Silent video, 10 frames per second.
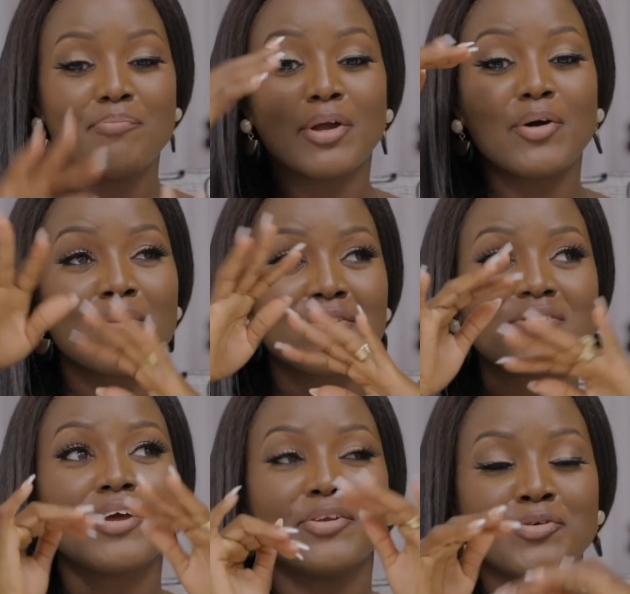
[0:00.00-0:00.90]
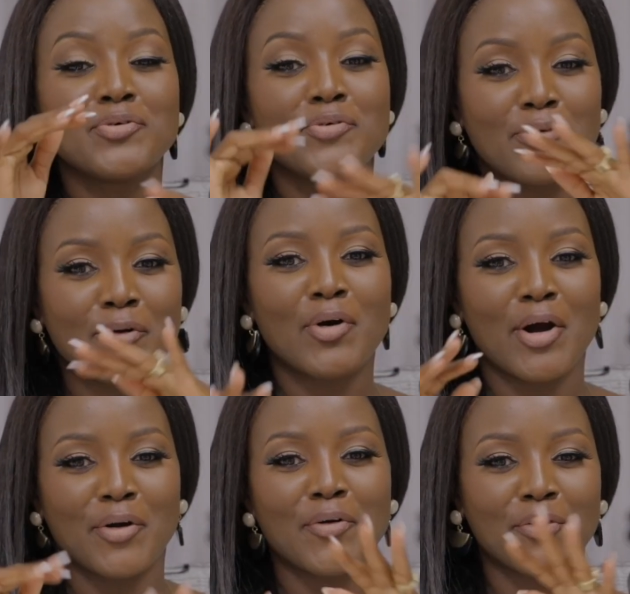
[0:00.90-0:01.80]
because they do follow
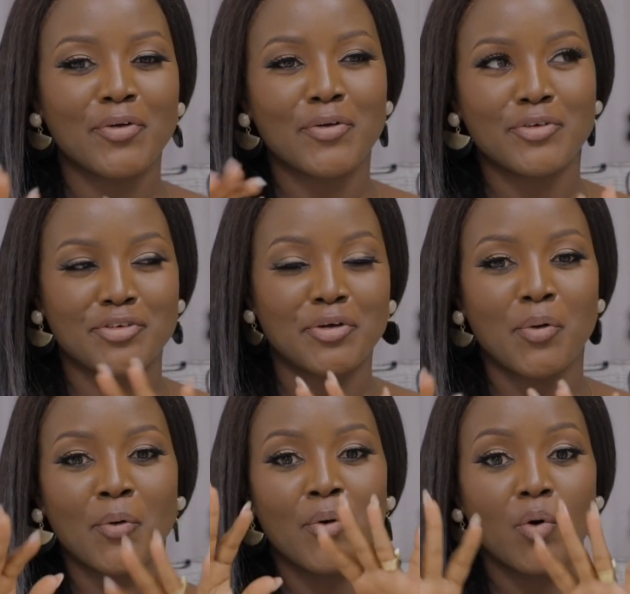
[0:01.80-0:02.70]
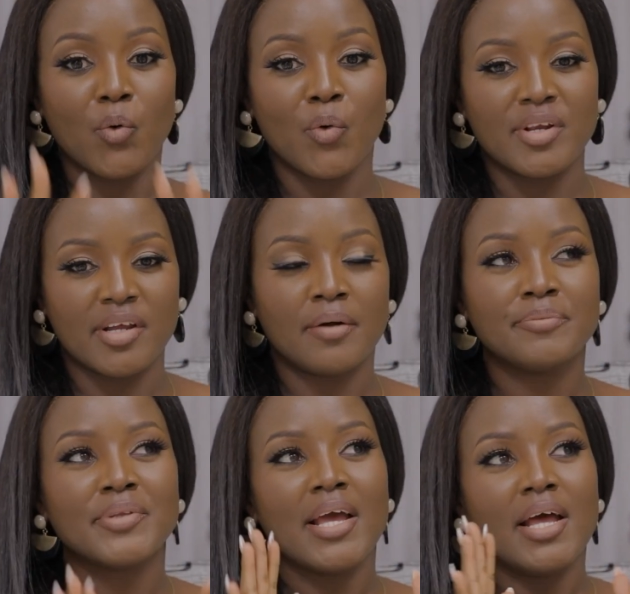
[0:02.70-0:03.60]
a chronological order.
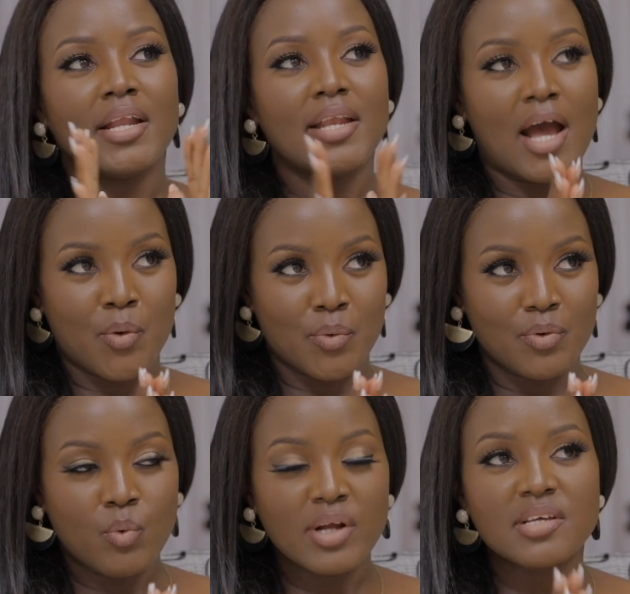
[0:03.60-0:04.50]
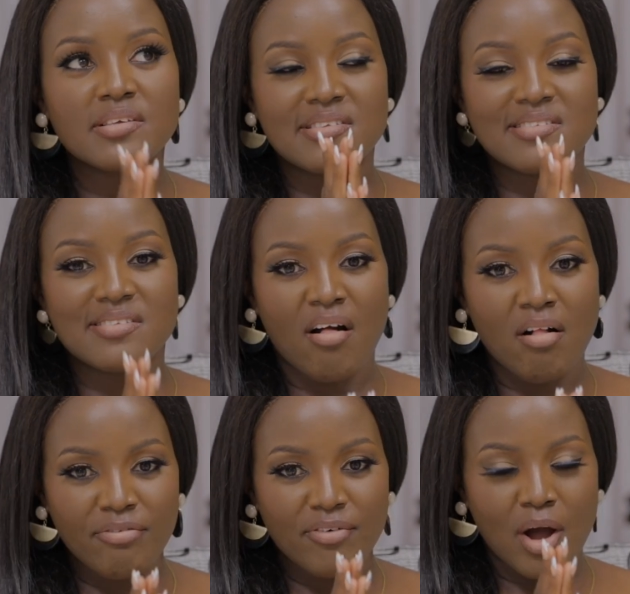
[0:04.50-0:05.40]
Now, what is
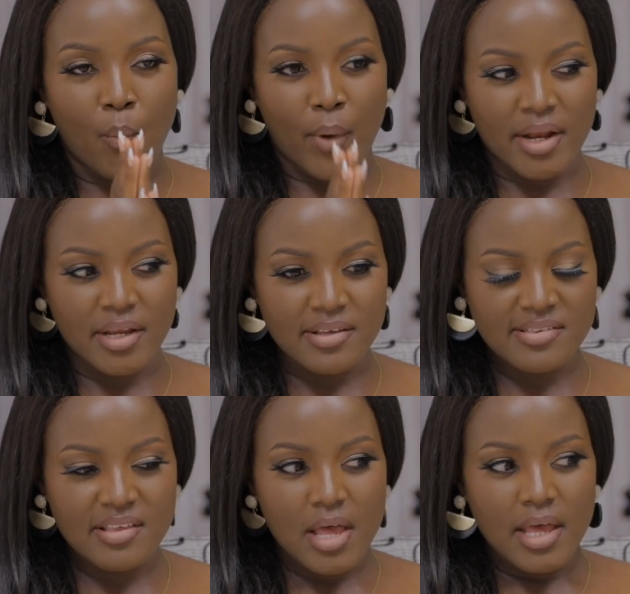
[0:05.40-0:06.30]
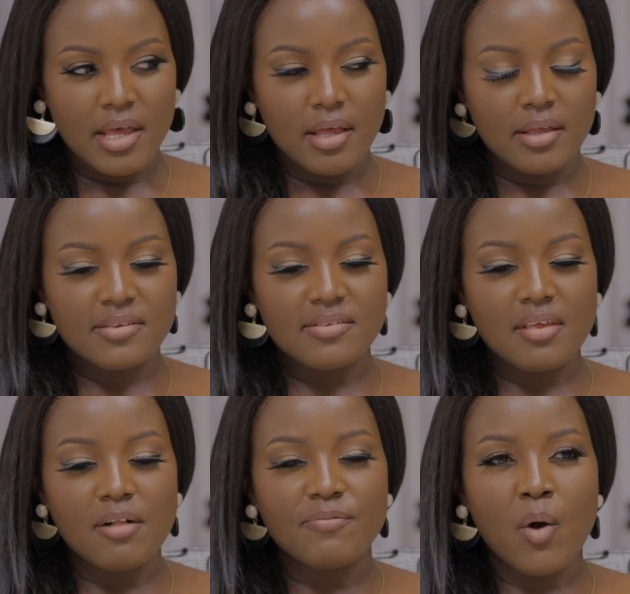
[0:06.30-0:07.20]
self-awareness?
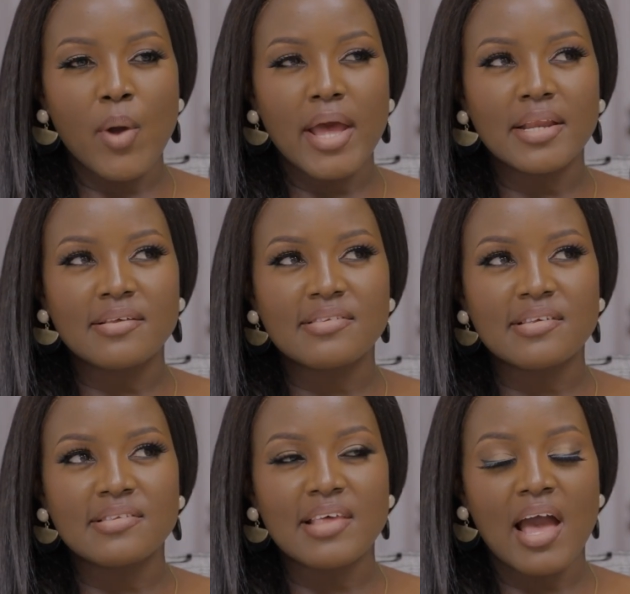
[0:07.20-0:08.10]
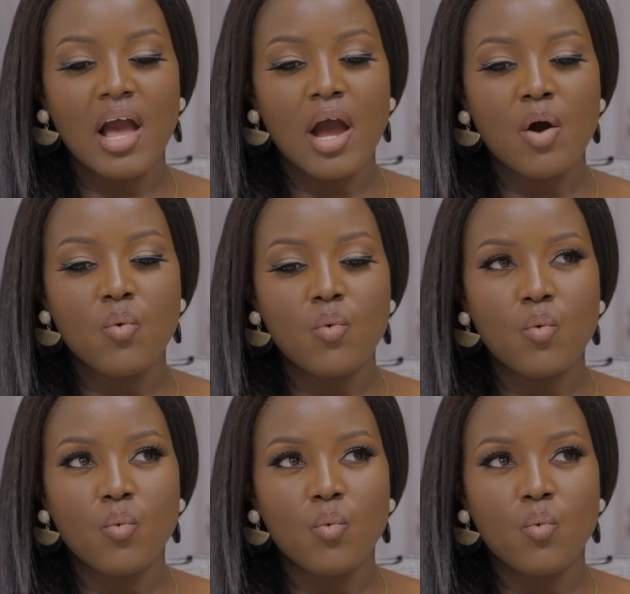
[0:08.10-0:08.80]
Self-awareness is how